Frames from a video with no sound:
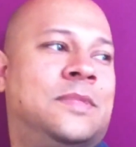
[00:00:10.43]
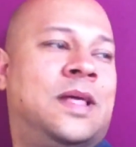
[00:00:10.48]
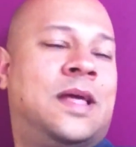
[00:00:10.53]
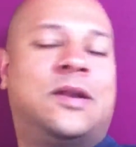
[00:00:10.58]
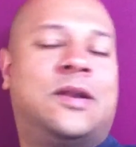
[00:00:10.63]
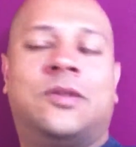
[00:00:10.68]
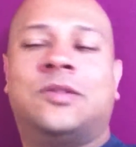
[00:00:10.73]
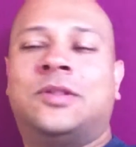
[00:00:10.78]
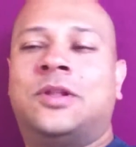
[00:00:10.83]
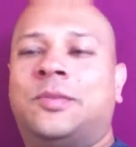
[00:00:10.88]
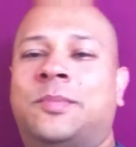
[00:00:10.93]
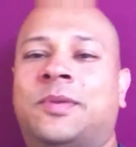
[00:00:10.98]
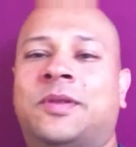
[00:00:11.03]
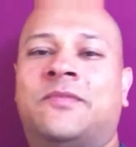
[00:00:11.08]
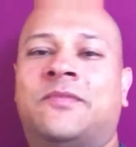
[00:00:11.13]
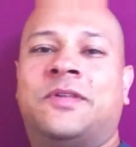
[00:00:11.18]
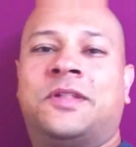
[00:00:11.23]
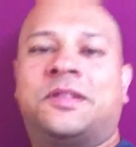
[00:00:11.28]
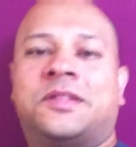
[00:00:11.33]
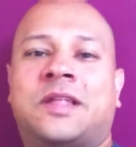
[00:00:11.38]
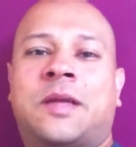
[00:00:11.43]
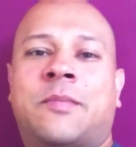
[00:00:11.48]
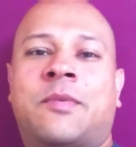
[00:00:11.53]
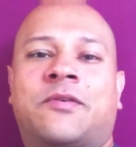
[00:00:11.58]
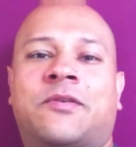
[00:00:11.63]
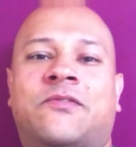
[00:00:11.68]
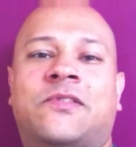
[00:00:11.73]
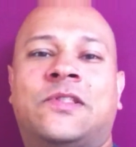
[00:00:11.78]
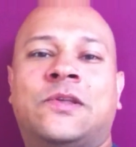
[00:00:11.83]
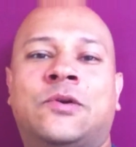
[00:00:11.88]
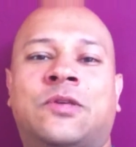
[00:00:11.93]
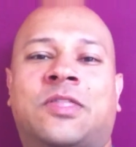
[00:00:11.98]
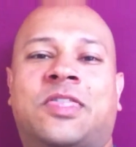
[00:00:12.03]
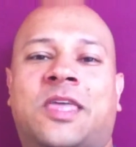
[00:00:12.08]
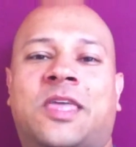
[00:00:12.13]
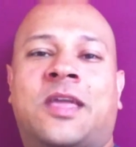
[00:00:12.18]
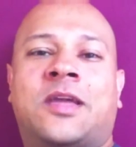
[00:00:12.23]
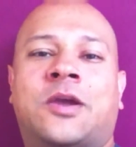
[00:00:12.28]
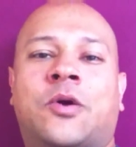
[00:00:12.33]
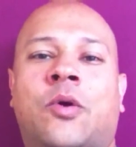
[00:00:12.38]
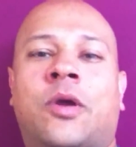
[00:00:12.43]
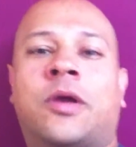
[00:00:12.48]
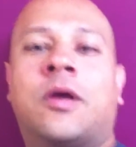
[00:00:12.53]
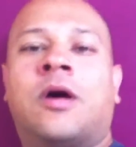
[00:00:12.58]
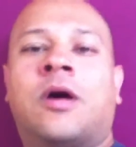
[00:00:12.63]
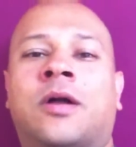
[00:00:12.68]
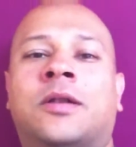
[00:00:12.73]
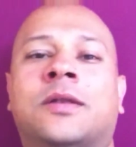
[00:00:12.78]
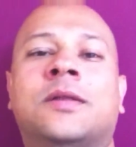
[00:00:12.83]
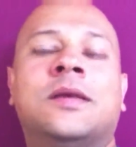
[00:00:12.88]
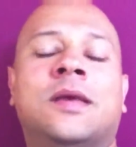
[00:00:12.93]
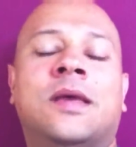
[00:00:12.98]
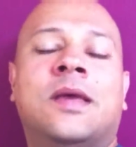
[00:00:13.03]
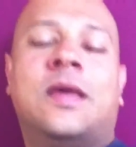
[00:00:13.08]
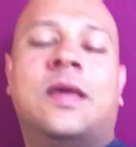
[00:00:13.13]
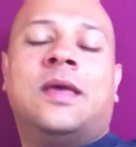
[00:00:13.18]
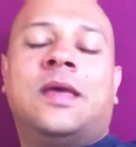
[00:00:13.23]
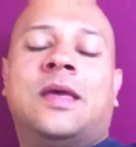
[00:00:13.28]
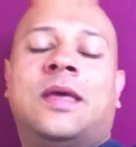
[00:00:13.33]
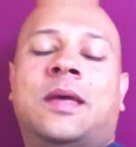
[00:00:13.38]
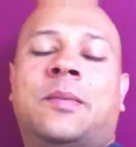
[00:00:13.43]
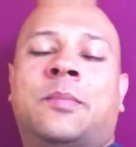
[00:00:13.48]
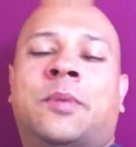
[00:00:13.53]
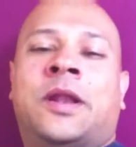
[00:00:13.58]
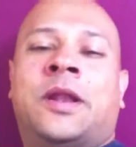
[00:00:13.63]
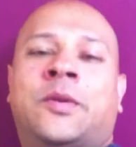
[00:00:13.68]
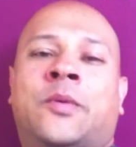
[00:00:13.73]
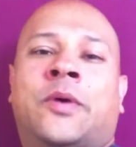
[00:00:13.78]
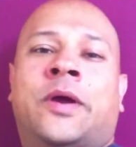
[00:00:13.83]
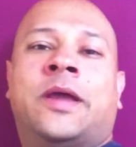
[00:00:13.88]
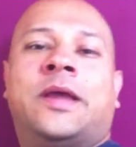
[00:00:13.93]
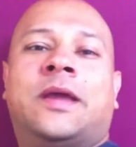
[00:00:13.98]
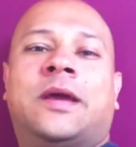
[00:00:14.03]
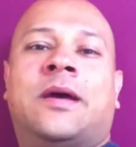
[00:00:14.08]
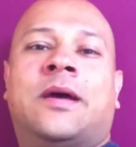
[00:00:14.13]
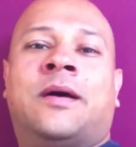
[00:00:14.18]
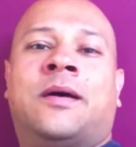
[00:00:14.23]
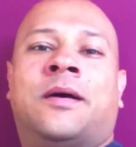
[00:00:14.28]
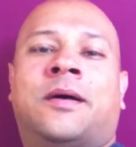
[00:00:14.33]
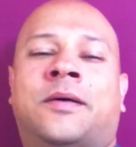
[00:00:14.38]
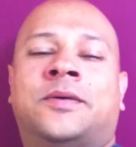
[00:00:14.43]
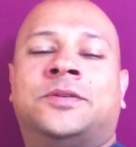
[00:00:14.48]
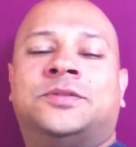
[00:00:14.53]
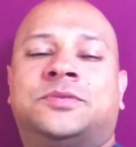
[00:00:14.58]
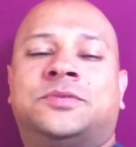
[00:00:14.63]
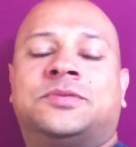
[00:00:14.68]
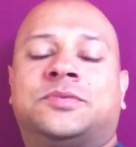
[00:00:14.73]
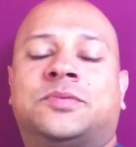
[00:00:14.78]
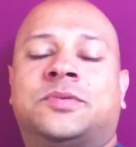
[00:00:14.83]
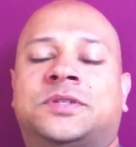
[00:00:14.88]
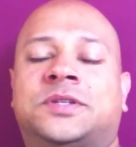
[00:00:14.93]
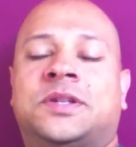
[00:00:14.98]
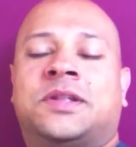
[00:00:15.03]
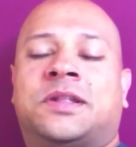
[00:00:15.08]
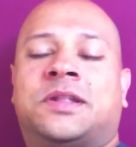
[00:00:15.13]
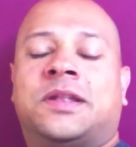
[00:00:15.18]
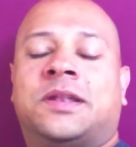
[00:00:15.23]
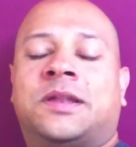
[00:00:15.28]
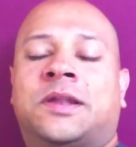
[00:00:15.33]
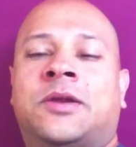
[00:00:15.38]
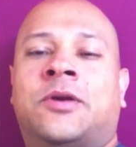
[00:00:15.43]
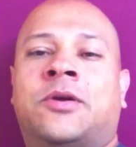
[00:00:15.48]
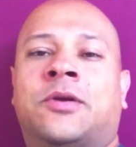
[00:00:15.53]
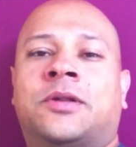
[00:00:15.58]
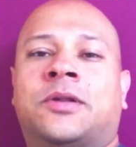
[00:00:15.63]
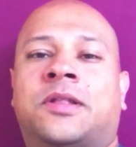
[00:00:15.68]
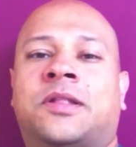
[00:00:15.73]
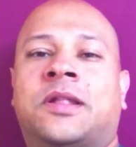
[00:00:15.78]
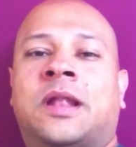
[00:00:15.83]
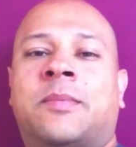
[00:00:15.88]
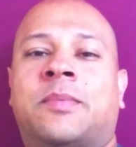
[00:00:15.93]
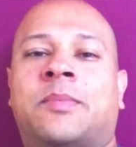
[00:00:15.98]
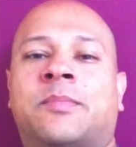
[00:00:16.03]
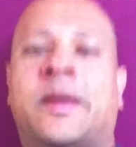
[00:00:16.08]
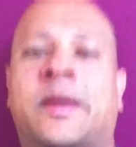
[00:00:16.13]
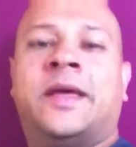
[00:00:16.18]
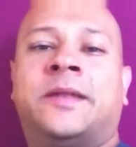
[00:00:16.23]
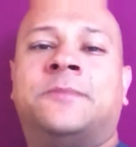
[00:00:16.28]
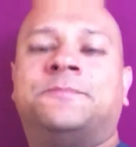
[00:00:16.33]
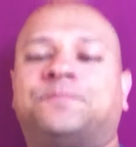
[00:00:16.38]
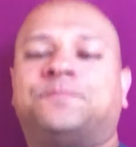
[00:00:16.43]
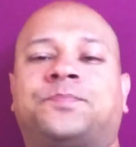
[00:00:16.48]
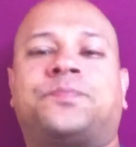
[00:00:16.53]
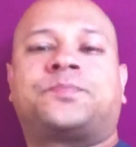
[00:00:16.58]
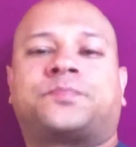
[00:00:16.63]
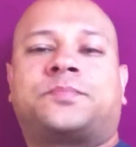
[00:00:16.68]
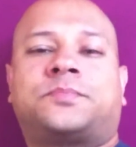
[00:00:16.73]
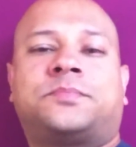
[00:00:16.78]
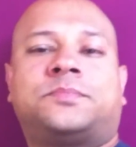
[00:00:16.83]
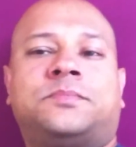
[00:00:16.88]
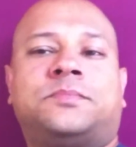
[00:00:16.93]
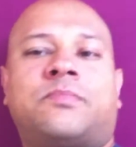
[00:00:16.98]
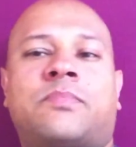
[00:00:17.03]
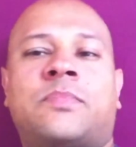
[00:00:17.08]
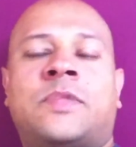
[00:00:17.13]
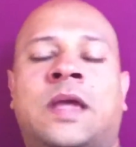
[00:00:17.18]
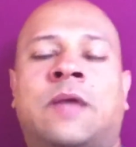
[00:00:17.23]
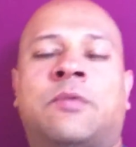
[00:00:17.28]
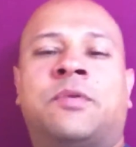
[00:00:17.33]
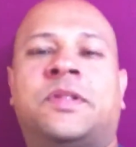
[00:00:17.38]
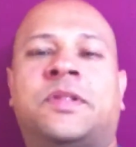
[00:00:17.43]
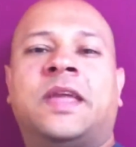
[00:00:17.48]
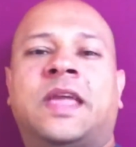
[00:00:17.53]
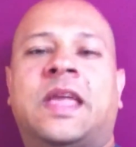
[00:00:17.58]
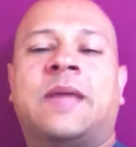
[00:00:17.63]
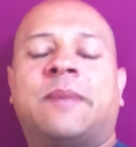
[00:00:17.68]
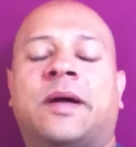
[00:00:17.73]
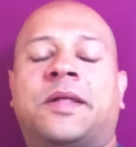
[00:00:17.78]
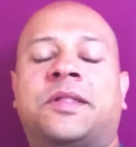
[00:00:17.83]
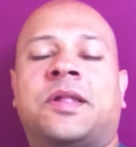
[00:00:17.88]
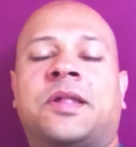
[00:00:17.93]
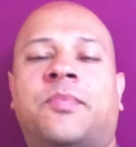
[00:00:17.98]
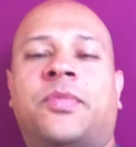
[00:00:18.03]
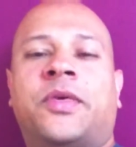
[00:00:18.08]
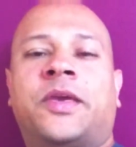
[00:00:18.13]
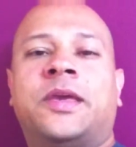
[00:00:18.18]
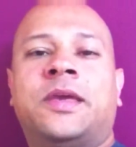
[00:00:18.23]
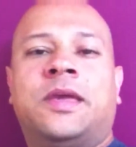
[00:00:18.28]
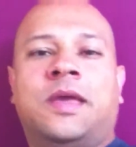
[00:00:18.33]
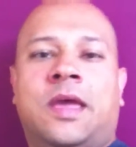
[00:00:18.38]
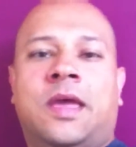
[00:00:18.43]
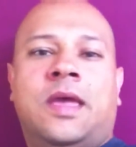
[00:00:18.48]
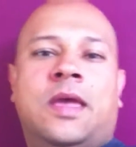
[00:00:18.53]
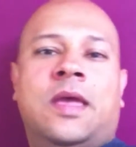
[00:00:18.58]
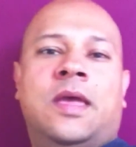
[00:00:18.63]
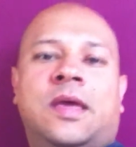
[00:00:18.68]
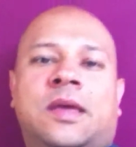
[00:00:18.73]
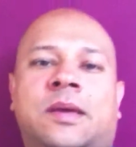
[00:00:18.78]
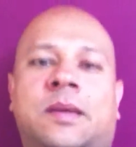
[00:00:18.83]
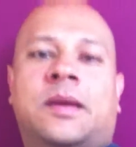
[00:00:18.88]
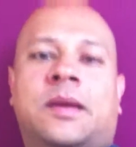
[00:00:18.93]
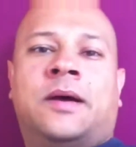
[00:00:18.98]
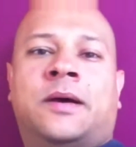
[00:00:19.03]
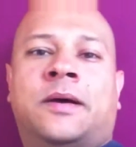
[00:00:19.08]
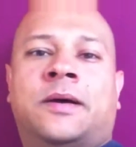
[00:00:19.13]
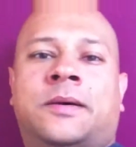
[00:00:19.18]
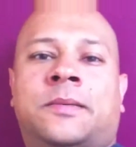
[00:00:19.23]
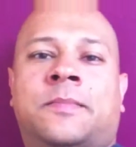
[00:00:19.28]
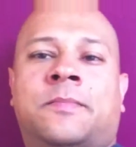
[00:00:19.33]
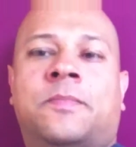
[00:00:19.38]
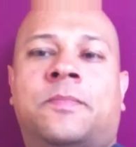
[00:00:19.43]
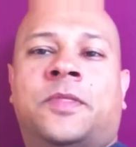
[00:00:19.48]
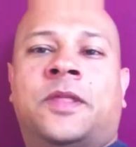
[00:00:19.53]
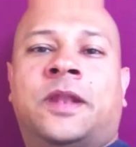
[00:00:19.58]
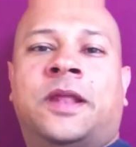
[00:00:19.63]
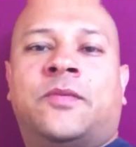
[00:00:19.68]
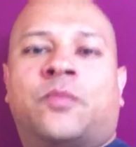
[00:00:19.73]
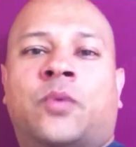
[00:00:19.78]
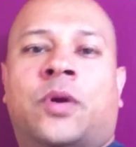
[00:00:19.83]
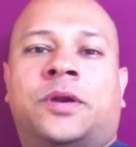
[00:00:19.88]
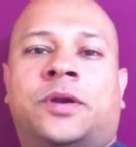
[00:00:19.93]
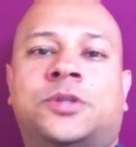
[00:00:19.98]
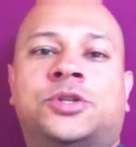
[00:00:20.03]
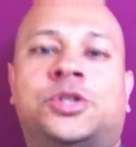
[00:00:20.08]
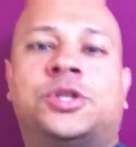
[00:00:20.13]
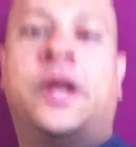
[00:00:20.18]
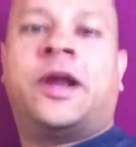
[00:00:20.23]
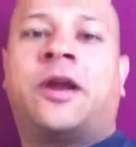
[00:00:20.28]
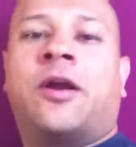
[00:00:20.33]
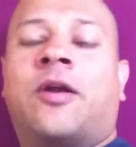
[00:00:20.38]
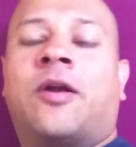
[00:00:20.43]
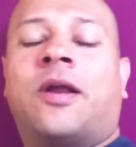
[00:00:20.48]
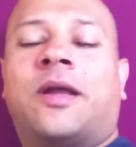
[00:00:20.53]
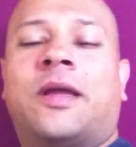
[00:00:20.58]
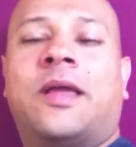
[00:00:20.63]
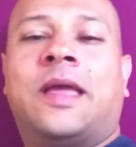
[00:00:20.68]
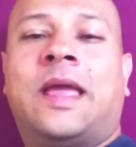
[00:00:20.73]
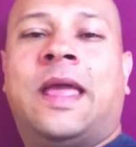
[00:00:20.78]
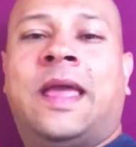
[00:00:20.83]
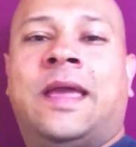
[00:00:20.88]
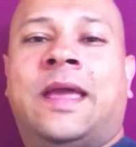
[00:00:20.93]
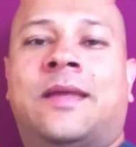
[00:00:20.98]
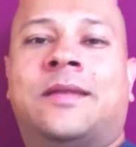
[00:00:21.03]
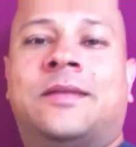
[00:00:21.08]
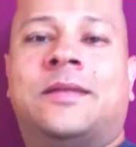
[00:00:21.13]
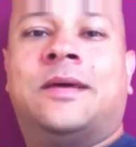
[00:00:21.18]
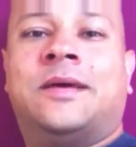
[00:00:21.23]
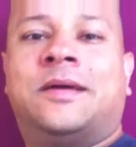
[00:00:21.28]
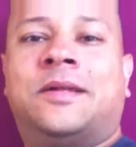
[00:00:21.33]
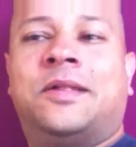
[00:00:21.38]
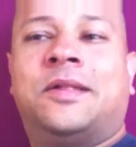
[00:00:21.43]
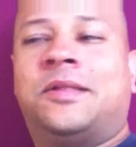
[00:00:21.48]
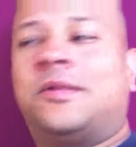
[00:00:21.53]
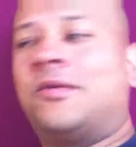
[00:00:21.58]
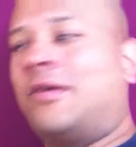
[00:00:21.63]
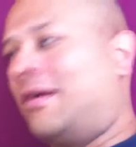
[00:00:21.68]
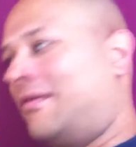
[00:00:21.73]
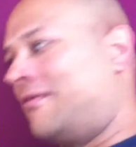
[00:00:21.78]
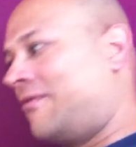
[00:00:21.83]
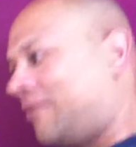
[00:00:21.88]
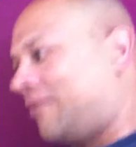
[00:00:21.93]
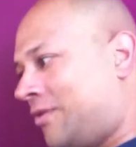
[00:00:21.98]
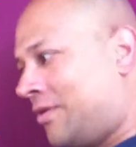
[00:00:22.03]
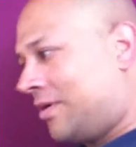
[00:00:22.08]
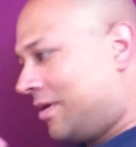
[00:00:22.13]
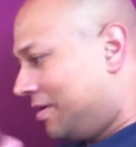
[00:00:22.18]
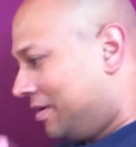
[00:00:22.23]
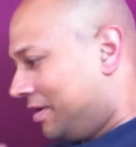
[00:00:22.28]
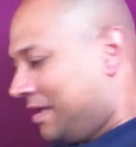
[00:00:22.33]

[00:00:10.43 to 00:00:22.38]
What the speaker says: don't know, a little bit of a stomach flu thing going on. But anyway, I was just sitting here, set up in bed. I was thinking about something that I wanted to share, and sorry for